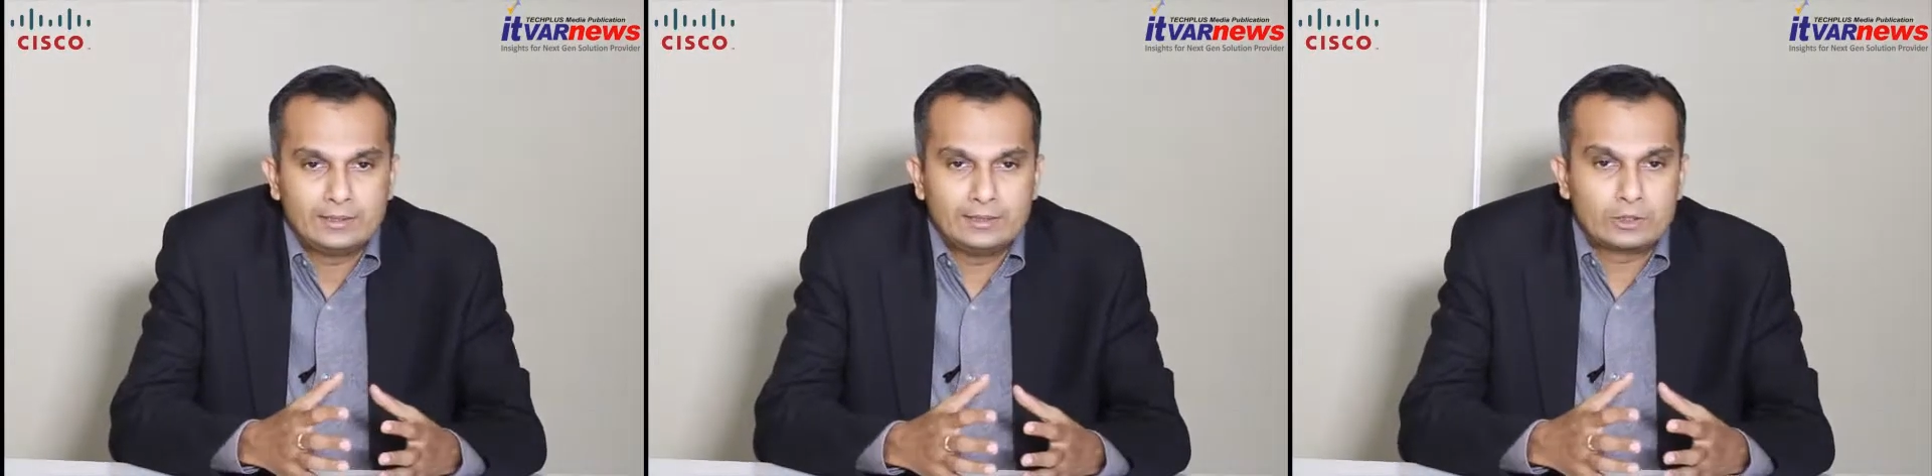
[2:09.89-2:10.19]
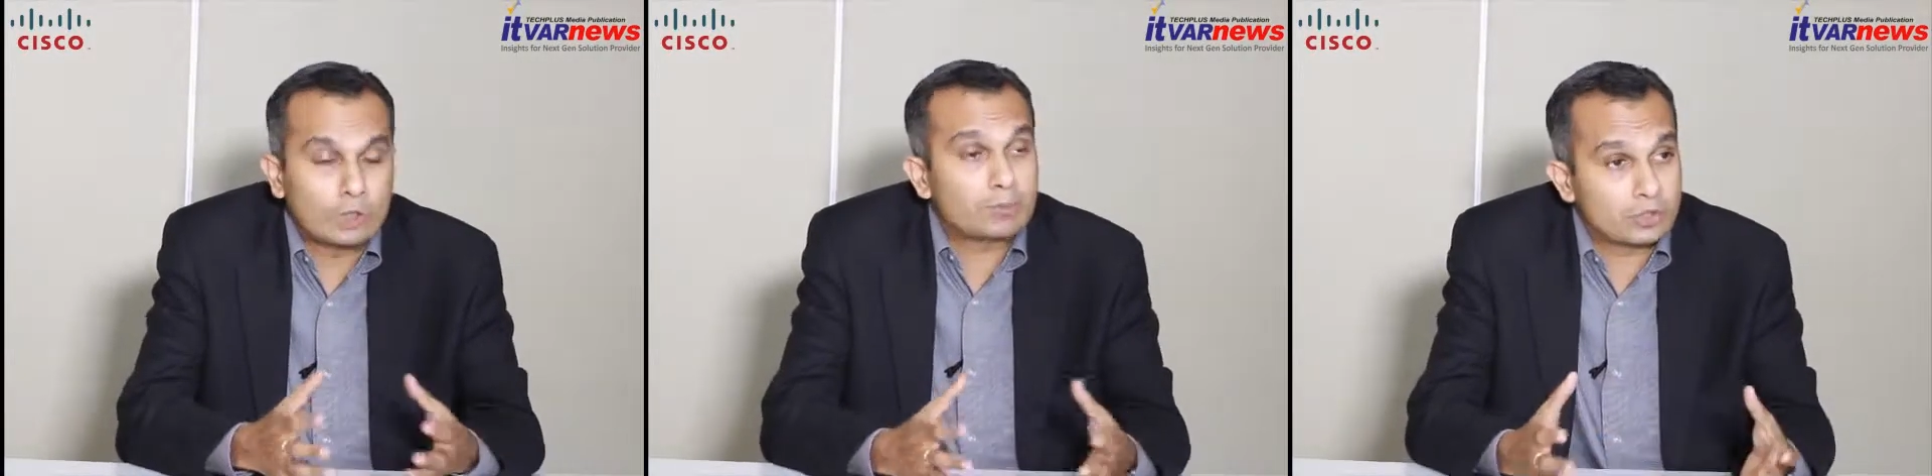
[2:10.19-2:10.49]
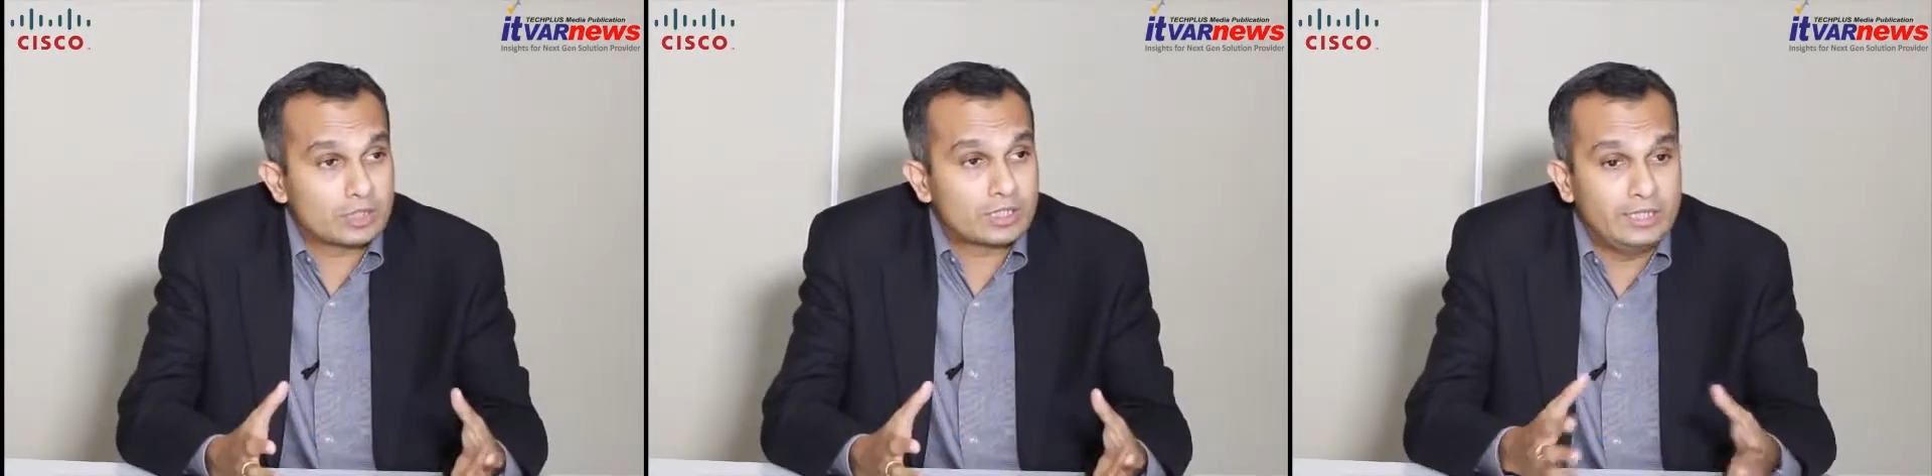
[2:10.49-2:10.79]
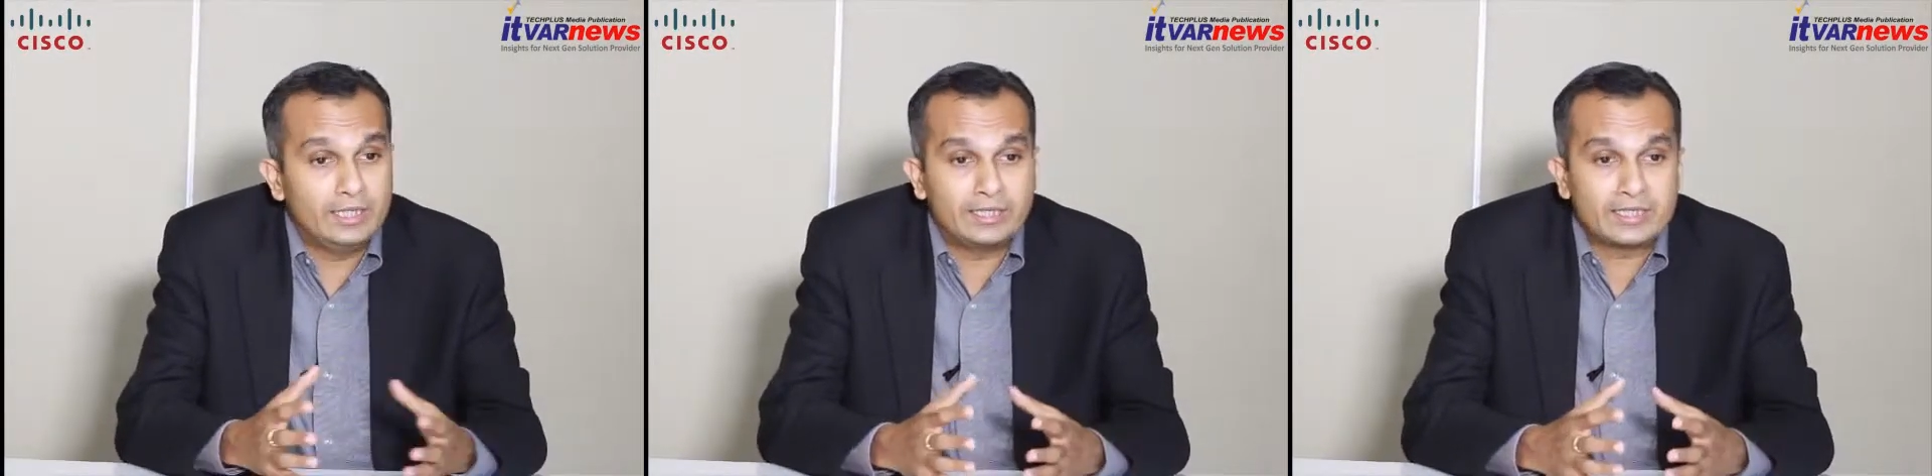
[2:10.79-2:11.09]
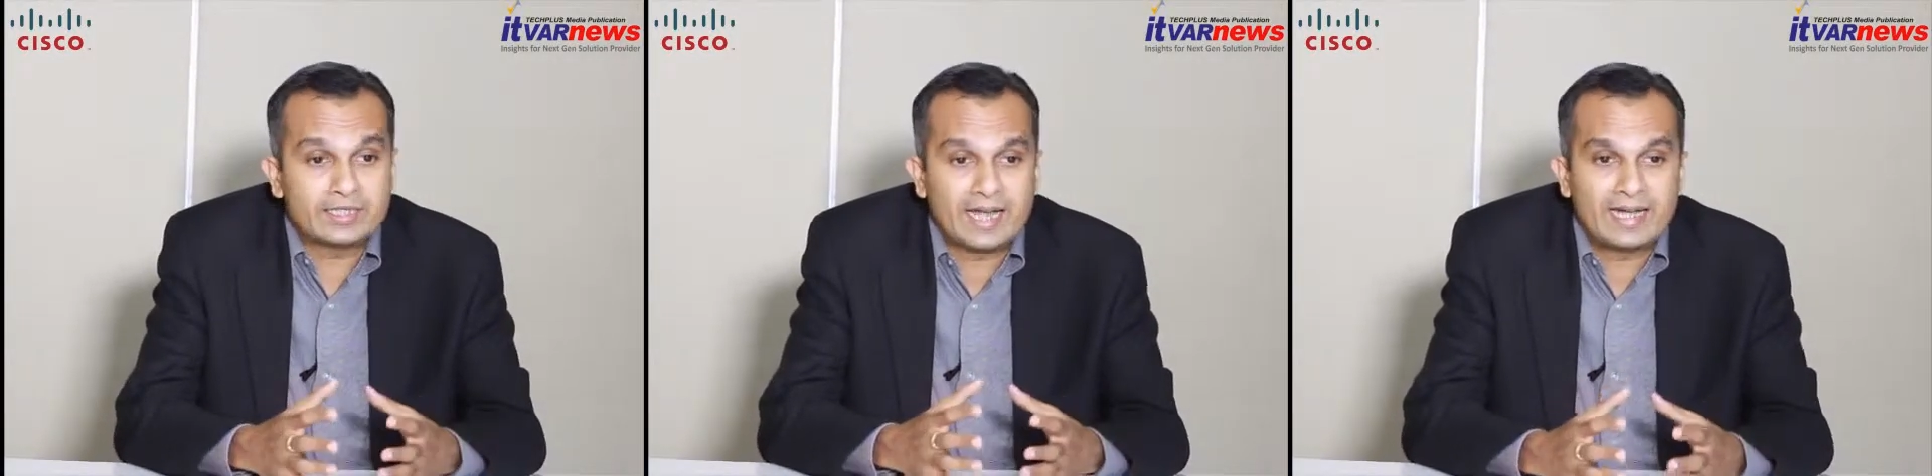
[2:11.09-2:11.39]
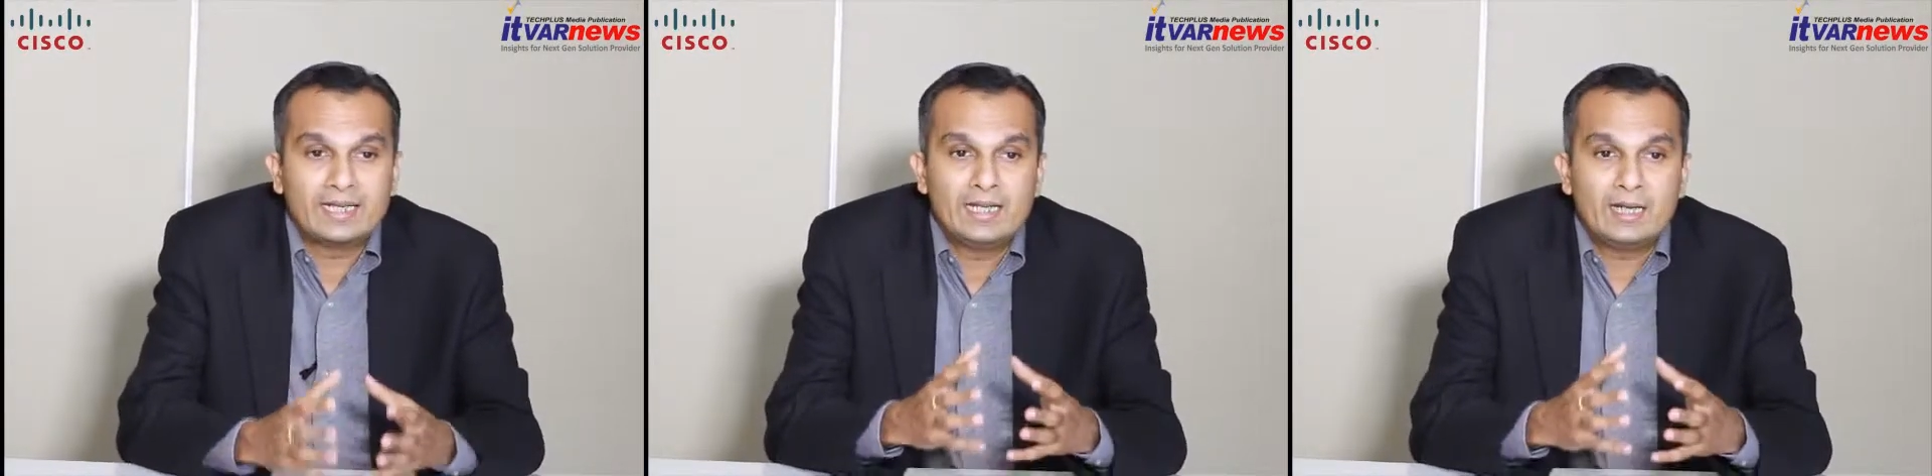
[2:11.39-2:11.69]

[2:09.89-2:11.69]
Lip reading: The thought process here is that